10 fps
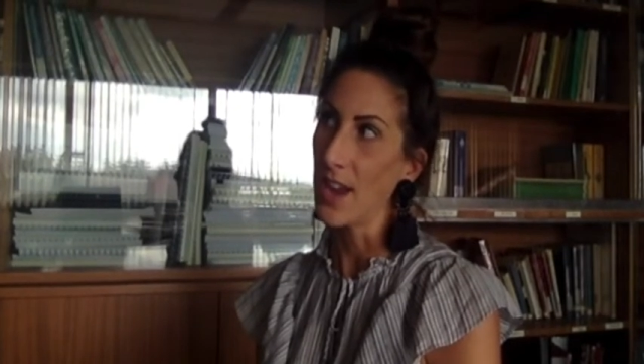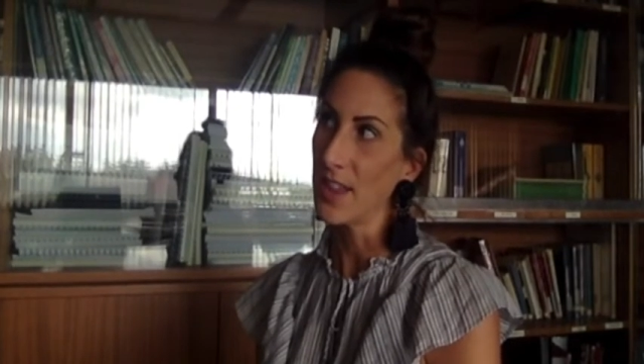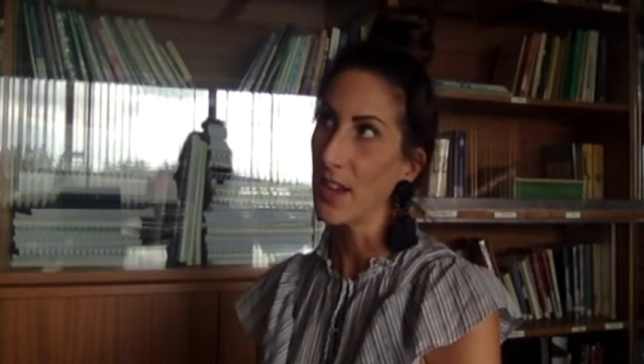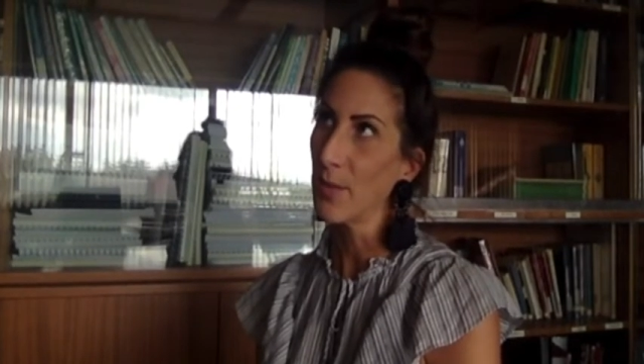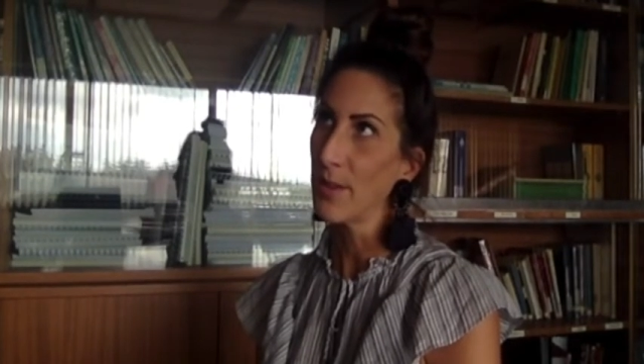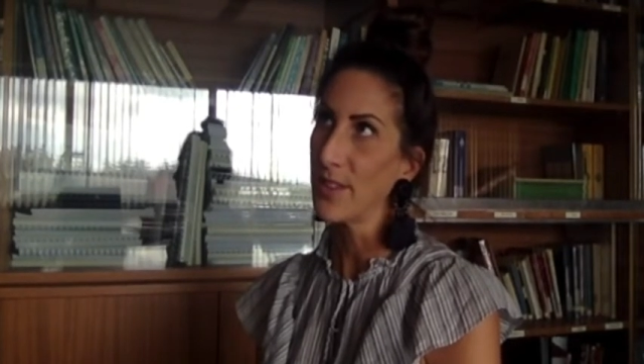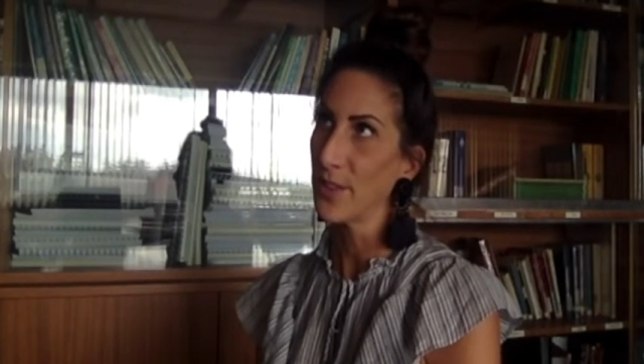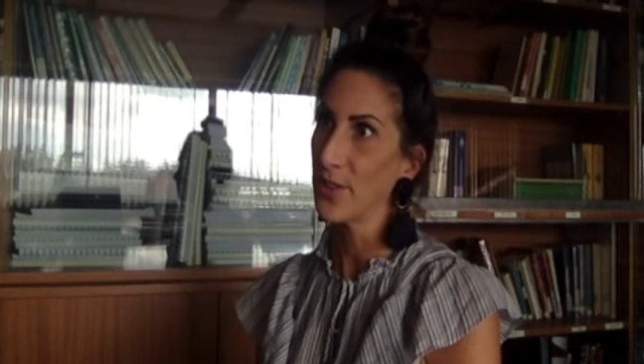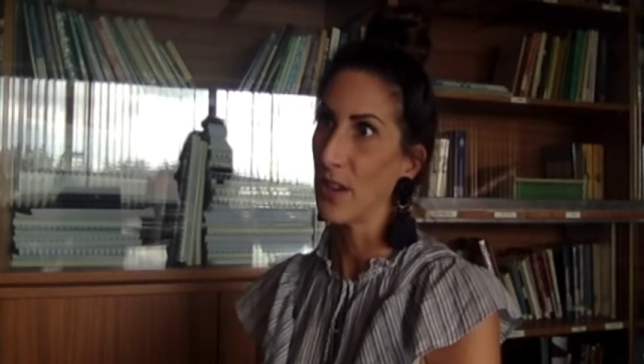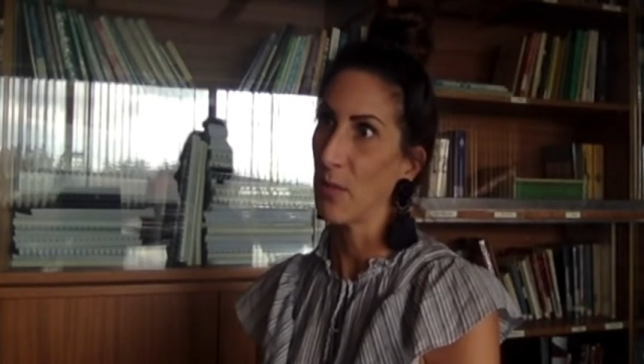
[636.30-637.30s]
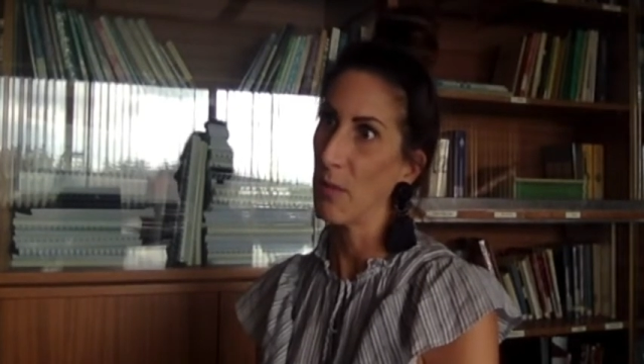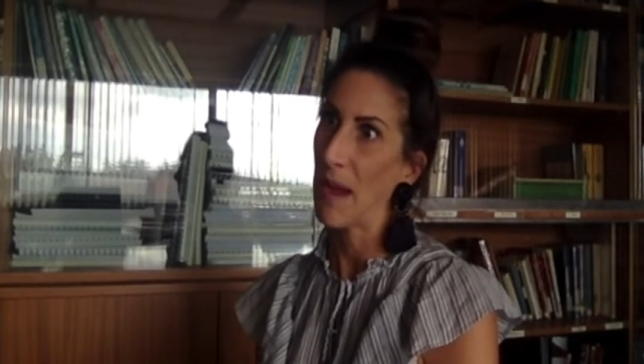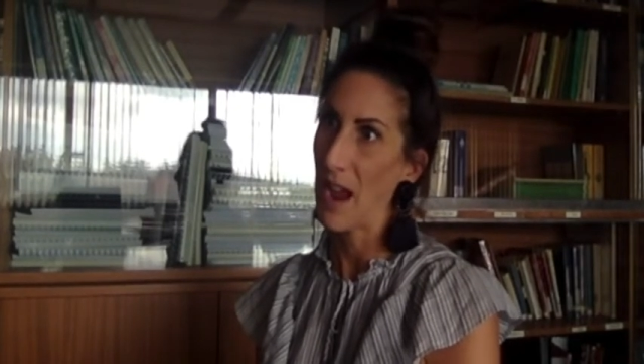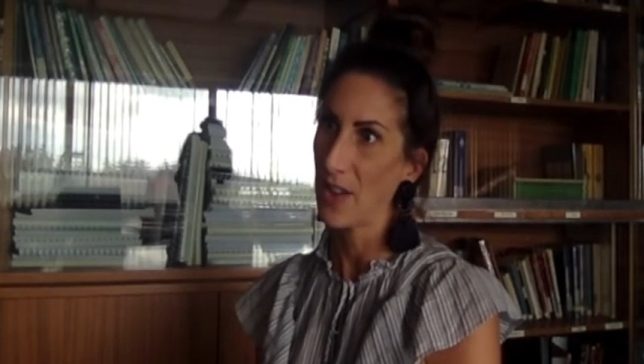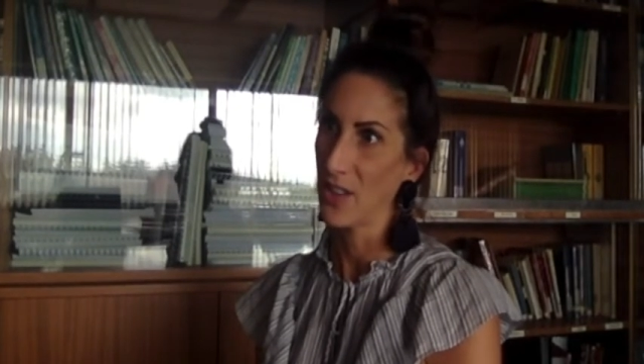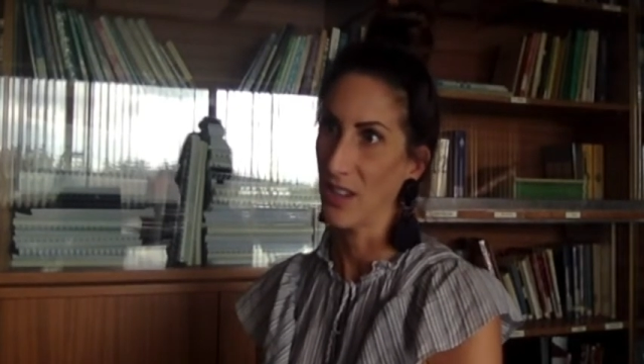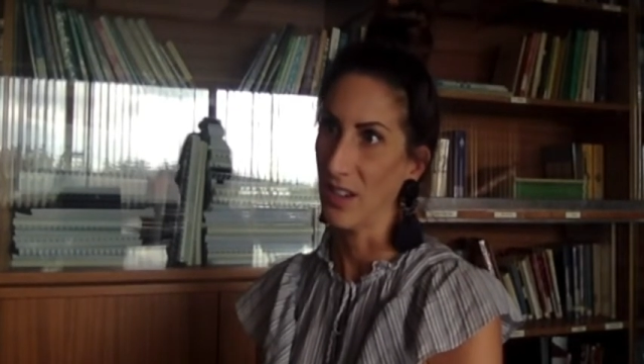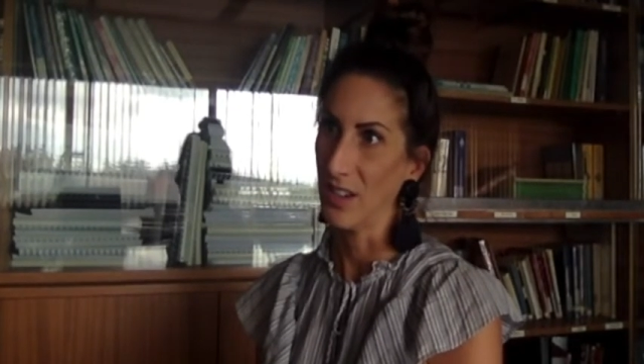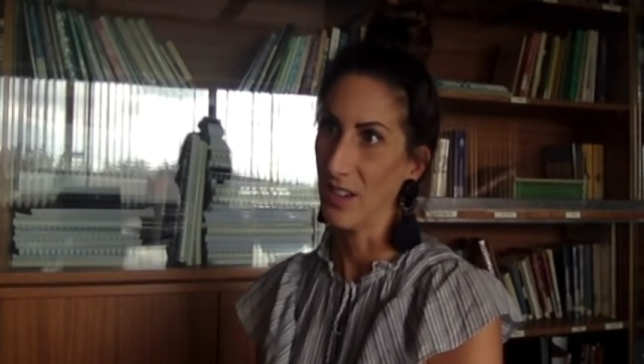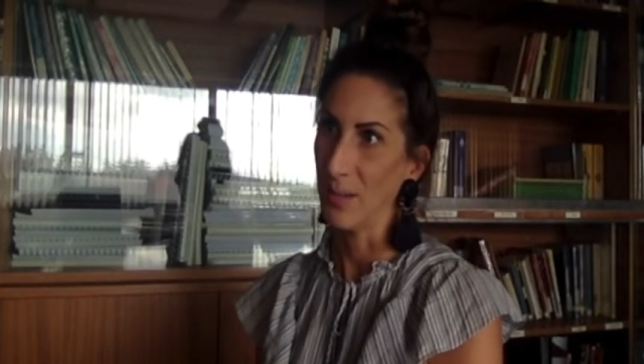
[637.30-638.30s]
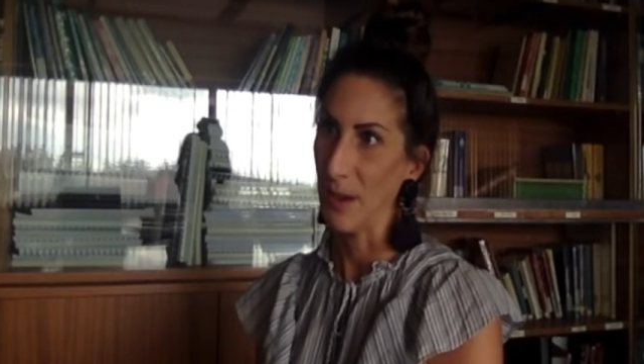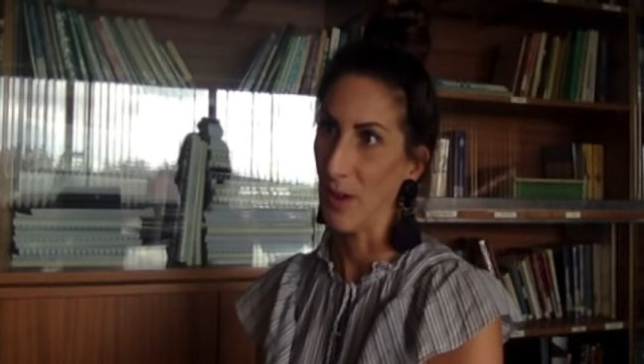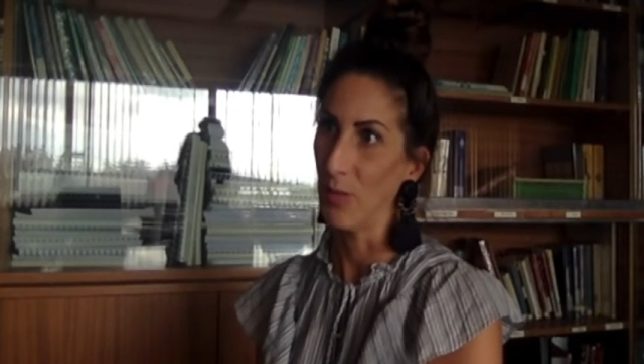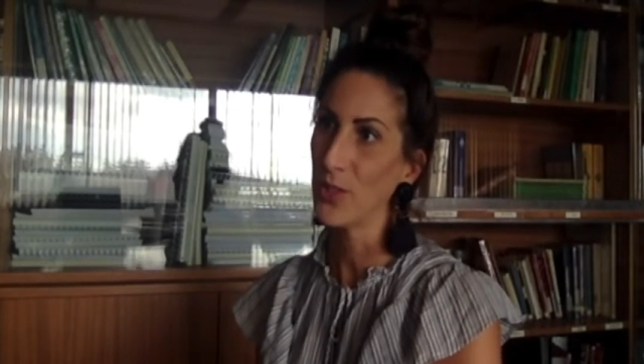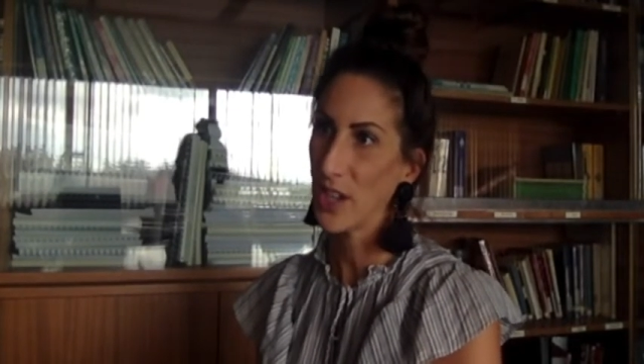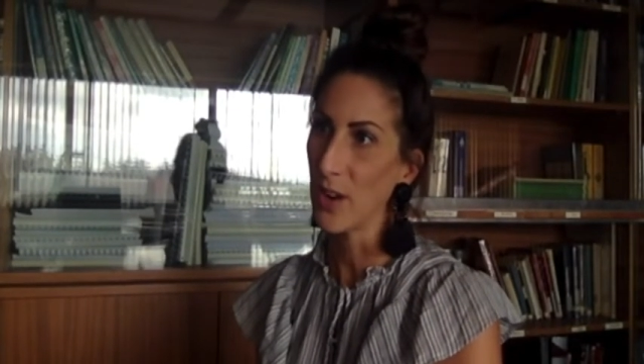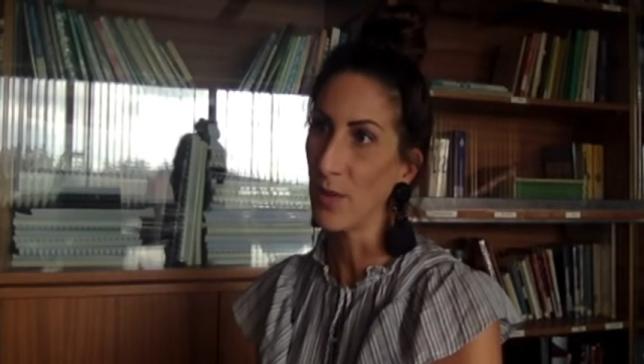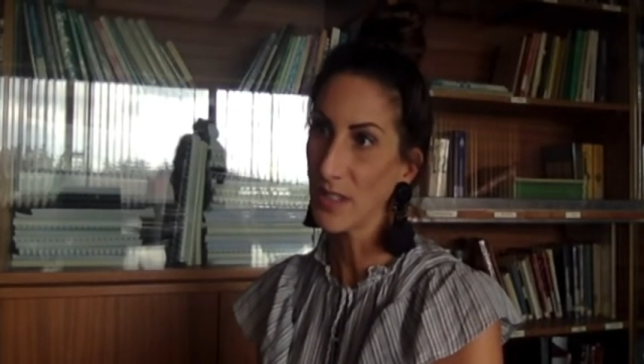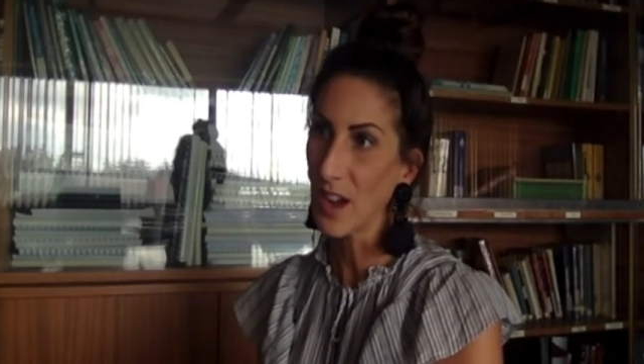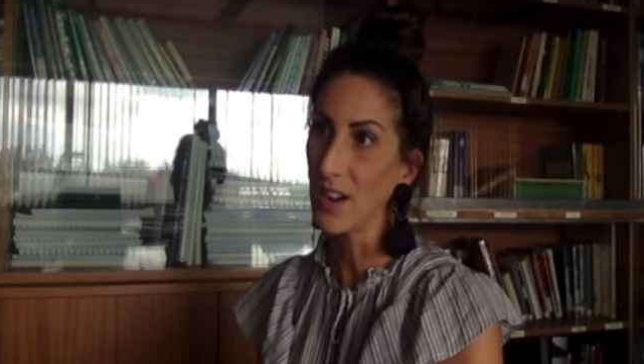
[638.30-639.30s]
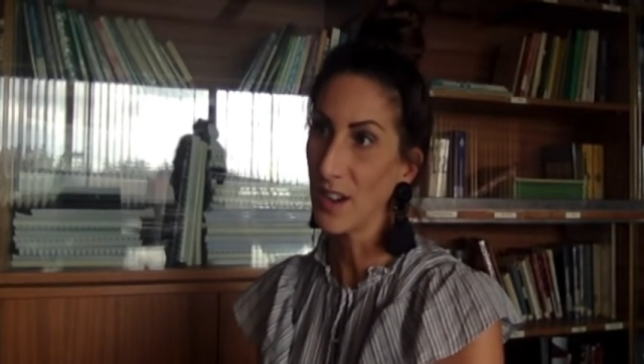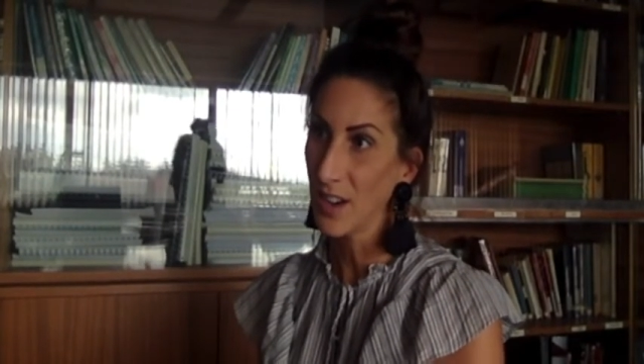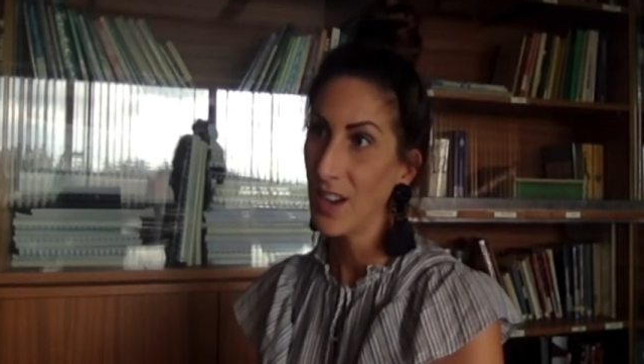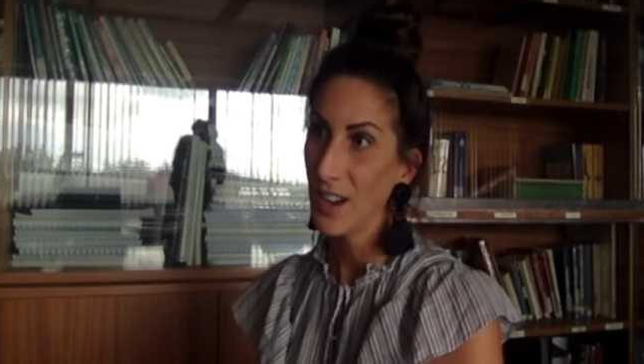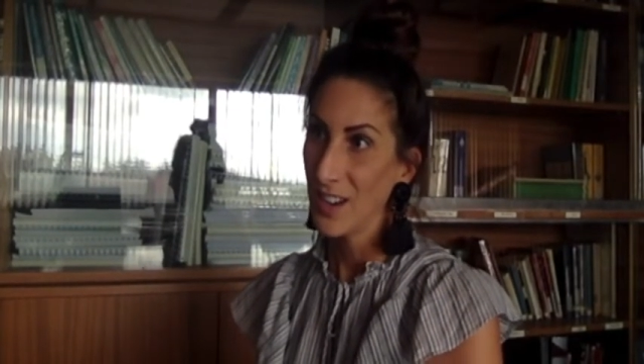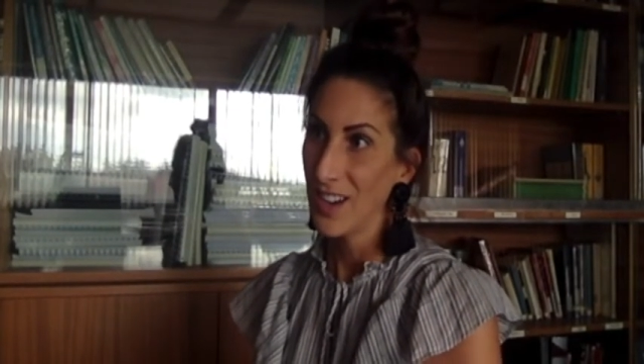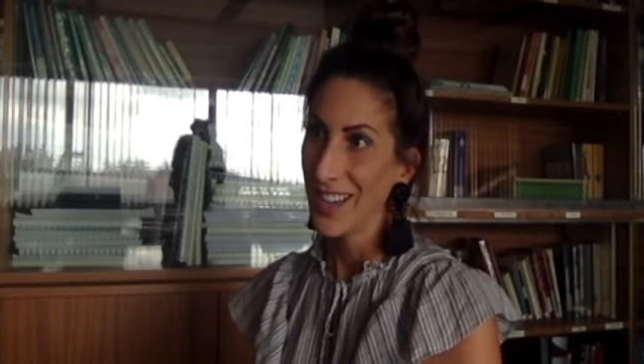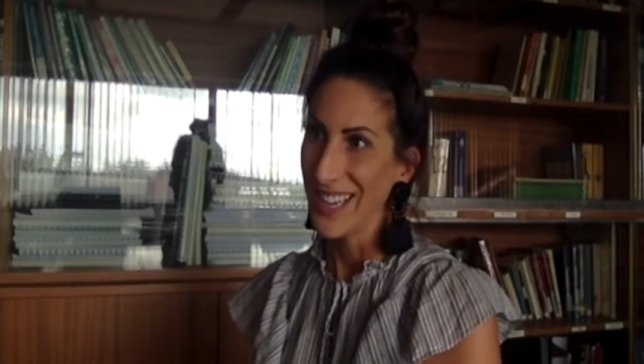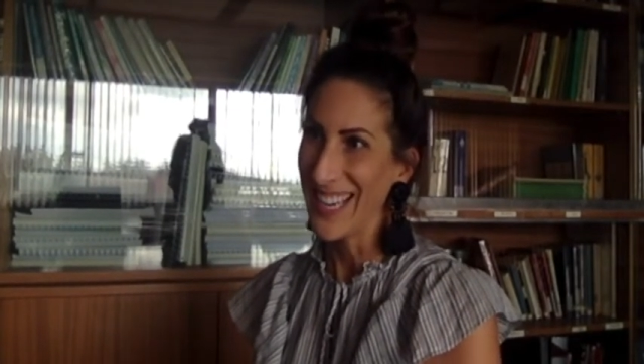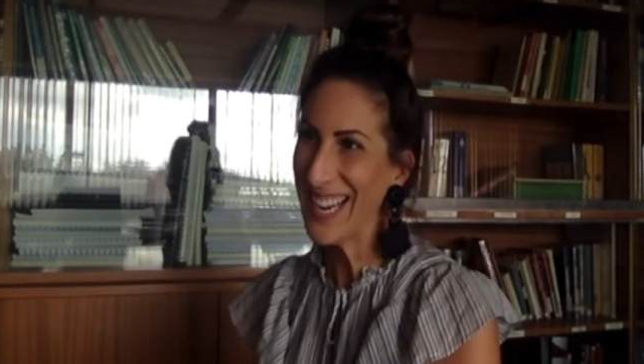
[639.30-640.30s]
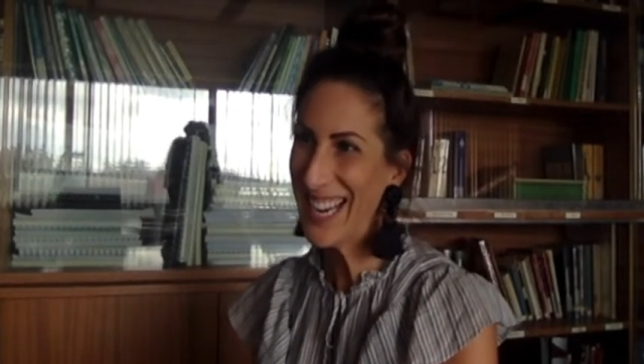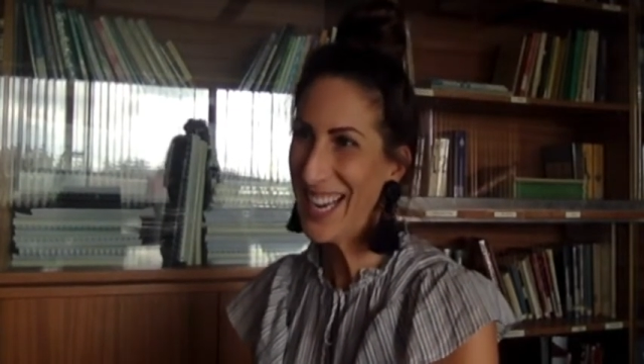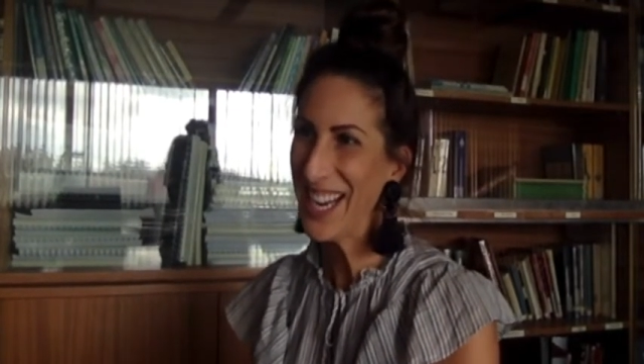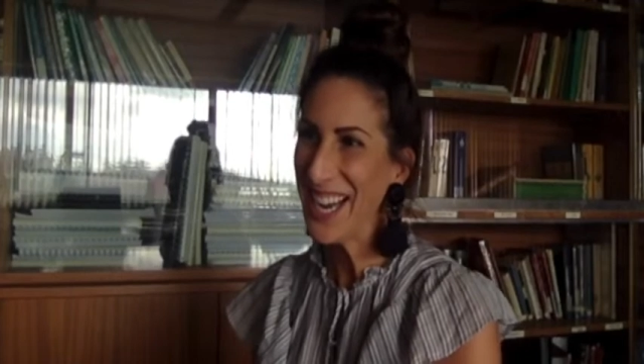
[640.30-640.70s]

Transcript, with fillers: I think research that we're passionate about, which uh, that's kind of, the right answer.